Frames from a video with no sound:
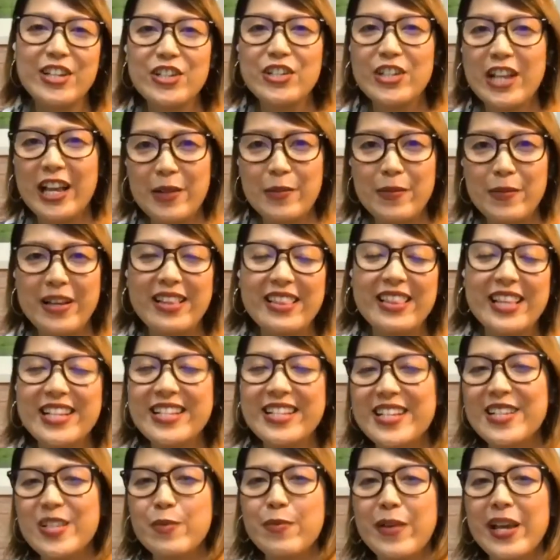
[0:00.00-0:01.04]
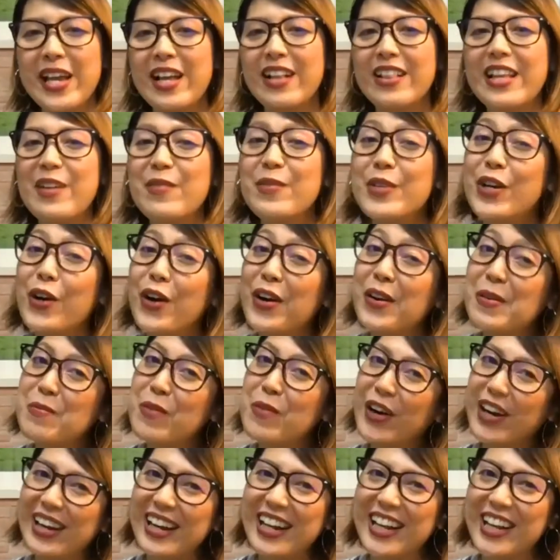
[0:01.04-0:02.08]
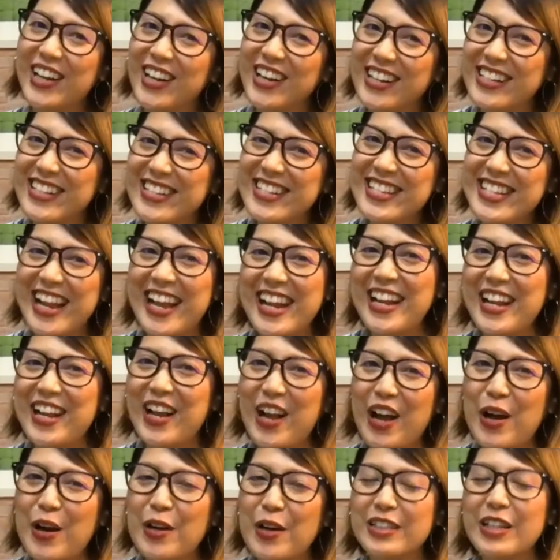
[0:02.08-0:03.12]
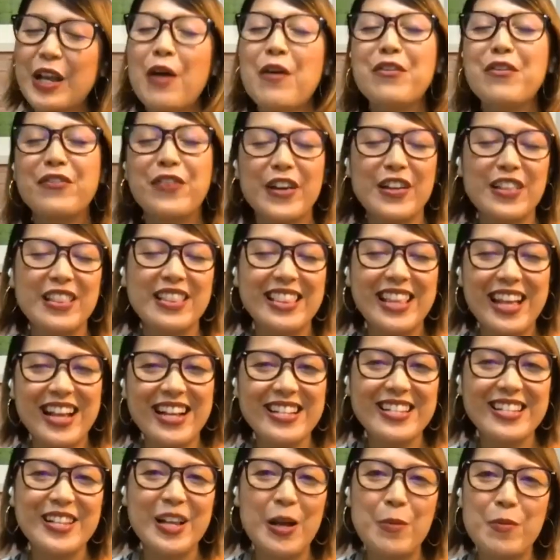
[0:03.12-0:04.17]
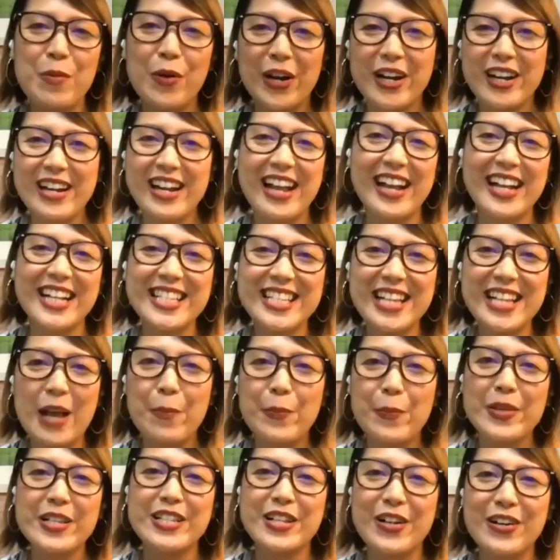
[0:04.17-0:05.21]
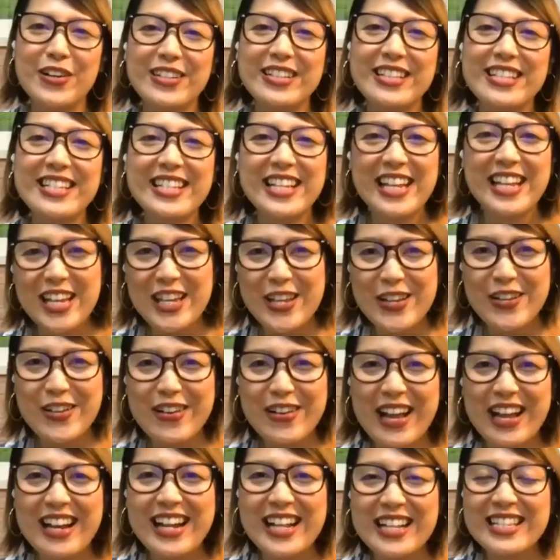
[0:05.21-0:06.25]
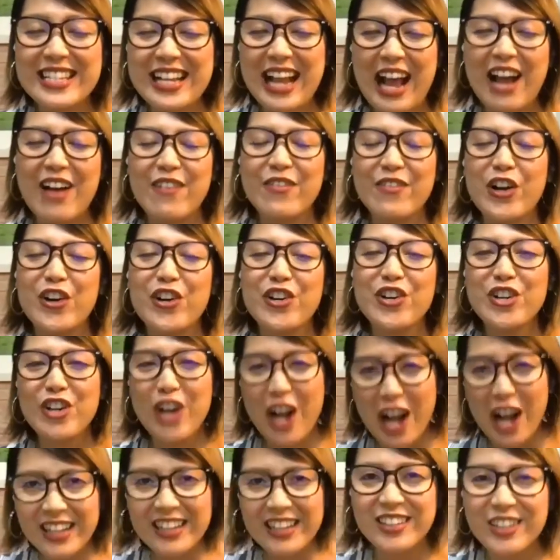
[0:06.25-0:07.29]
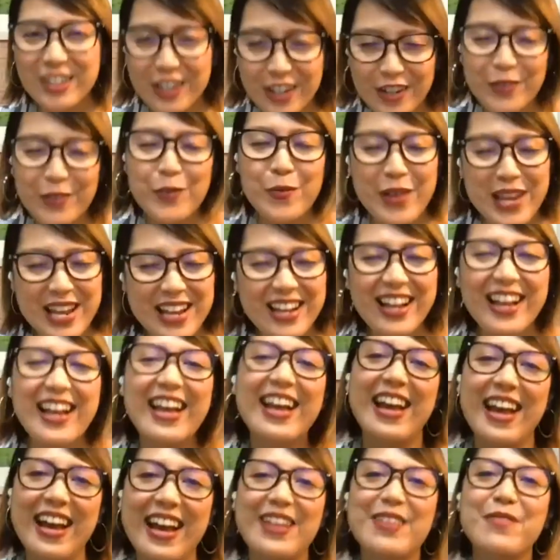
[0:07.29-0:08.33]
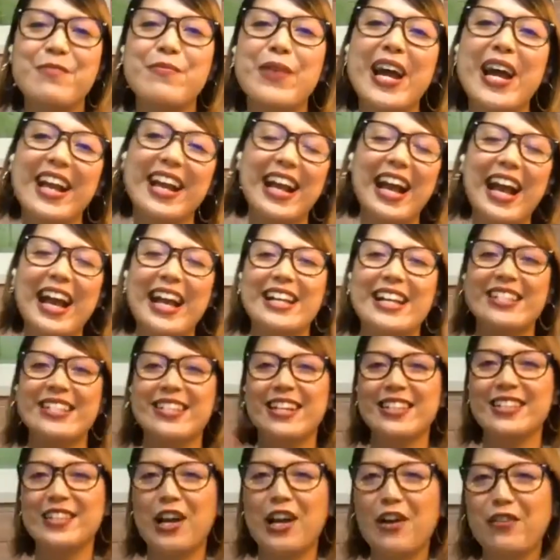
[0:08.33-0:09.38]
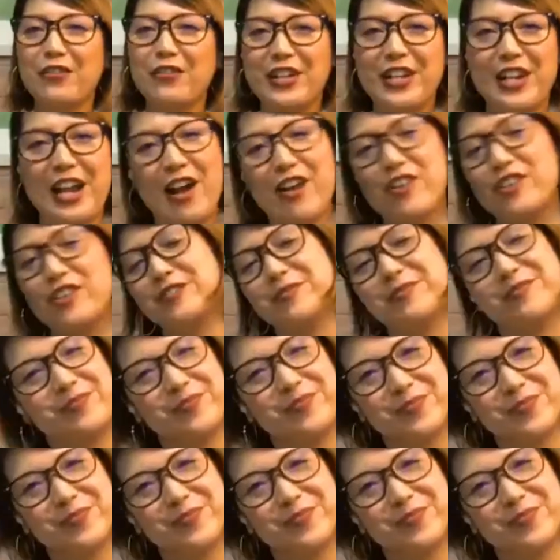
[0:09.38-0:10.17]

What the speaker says: and gentlemen, this is Bailim, your morning girl, signing out for this morning's episode. See you, and let's have a rockin' good week ahead. Bye, guys. Ta-ta for now.